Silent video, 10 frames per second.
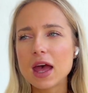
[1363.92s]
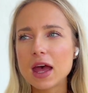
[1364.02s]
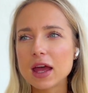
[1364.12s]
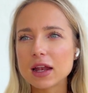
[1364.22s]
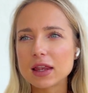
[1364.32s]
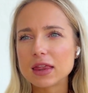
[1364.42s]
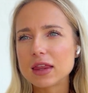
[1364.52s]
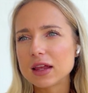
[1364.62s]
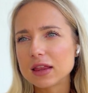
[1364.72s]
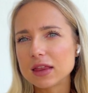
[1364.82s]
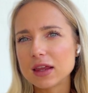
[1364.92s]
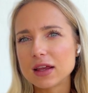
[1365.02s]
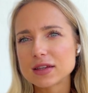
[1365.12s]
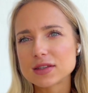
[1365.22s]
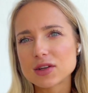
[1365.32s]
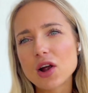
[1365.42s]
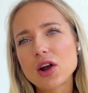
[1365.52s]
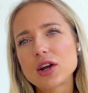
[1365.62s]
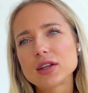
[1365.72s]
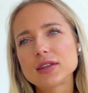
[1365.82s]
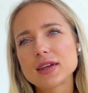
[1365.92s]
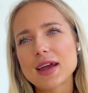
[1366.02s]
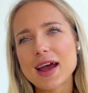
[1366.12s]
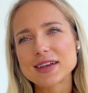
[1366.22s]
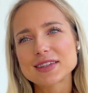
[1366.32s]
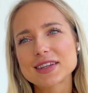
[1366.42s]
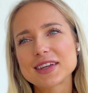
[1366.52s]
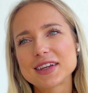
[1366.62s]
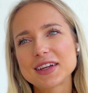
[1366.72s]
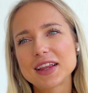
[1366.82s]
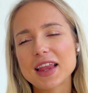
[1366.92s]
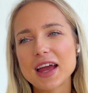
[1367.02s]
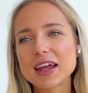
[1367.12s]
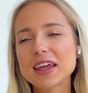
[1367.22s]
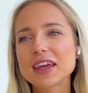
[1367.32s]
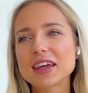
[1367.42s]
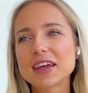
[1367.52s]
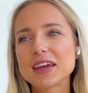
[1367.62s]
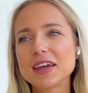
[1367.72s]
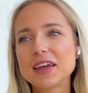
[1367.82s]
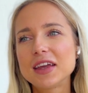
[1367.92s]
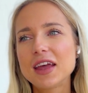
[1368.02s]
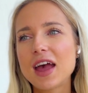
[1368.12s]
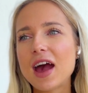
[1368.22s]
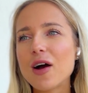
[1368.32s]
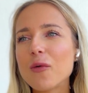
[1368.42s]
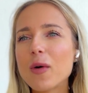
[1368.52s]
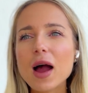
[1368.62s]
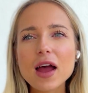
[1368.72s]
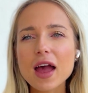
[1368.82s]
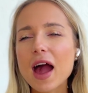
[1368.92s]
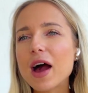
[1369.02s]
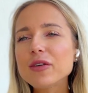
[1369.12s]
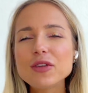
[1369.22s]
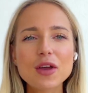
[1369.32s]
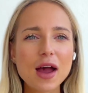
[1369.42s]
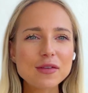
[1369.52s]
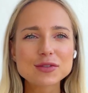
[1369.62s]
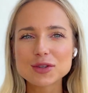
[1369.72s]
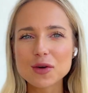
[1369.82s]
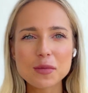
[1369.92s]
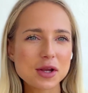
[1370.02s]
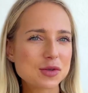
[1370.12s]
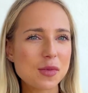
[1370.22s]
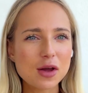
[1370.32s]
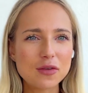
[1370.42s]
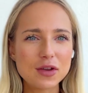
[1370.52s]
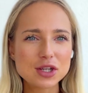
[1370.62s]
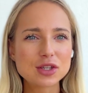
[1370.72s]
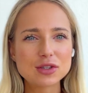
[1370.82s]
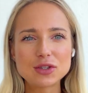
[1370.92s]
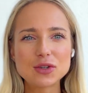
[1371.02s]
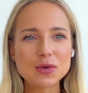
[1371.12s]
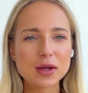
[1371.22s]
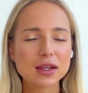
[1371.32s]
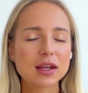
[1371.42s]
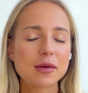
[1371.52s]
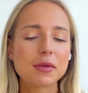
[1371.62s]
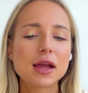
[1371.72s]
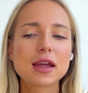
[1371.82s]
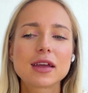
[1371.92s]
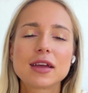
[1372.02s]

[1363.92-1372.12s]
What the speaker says: and then they start asking like, how do you have so much motivation to do it? And I'm like,